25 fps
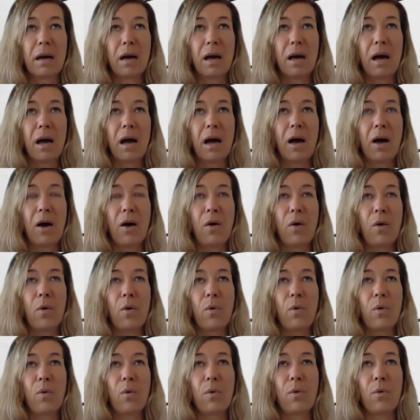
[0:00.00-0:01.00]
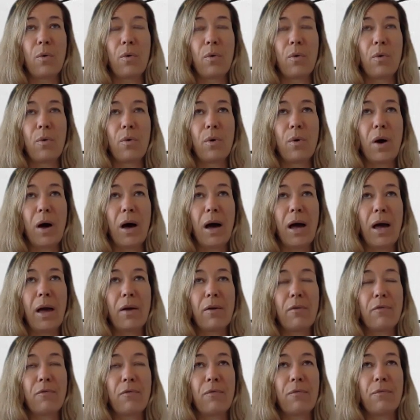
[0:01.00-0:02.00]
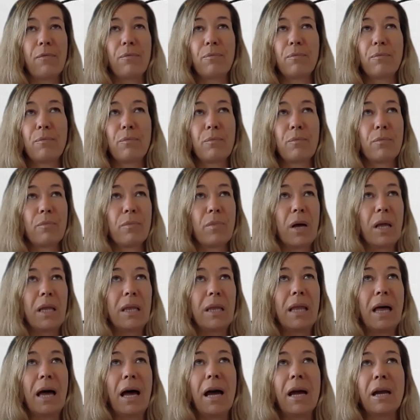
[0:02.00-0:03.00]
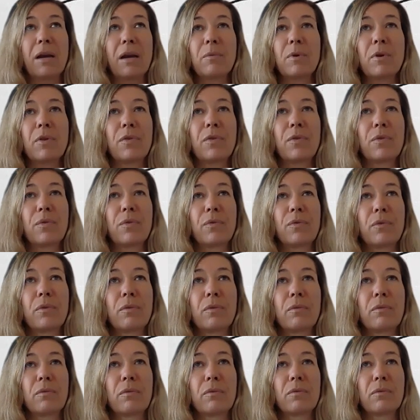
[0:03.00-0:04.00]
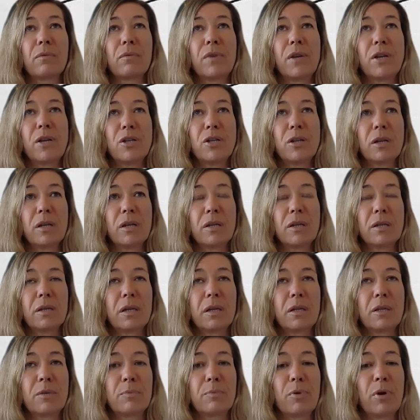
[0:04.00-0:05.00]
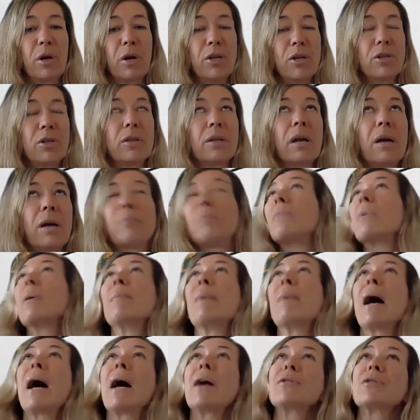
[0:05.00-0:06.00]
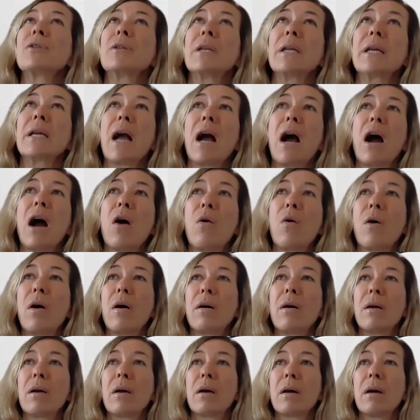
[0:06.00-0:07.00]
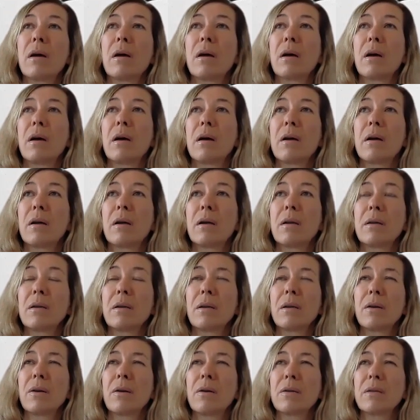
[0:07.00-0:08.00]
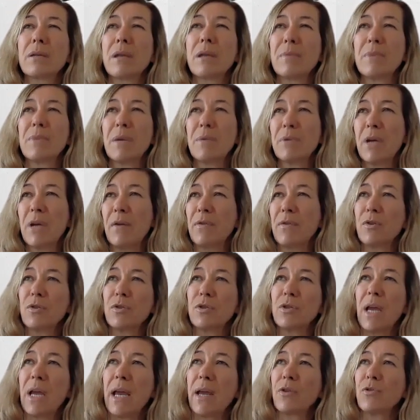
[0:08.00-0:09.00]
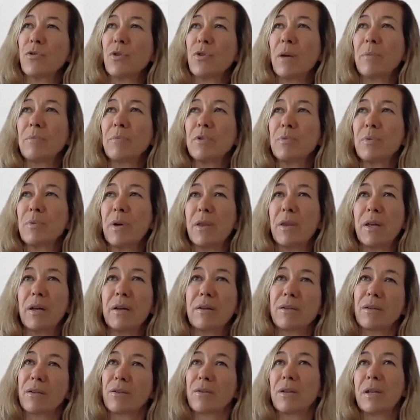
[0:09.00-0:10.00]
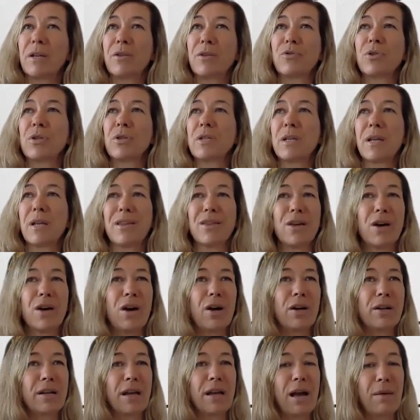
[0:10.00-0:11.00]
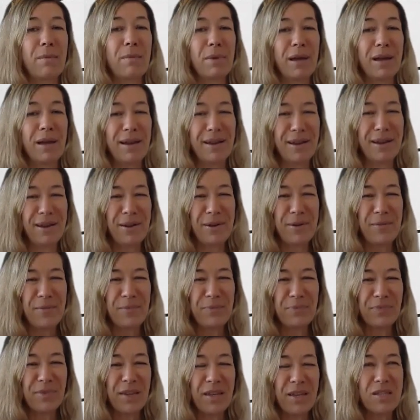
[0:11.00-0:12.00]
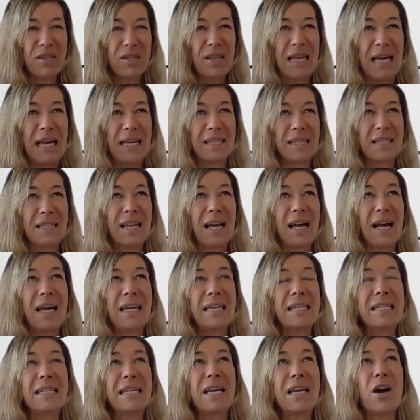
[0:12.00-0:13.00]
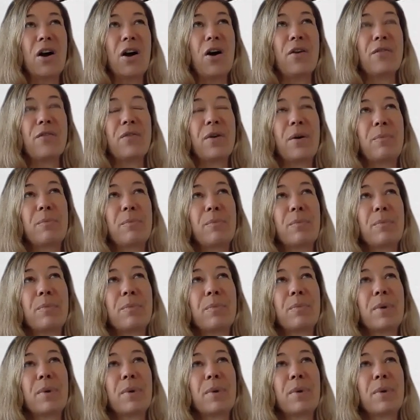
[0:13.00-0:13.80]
how I've aligned with visions and inspiration. I'm imagining how, sometimes you have those daydreams when there's an interesting thought coming. So that idea of I'm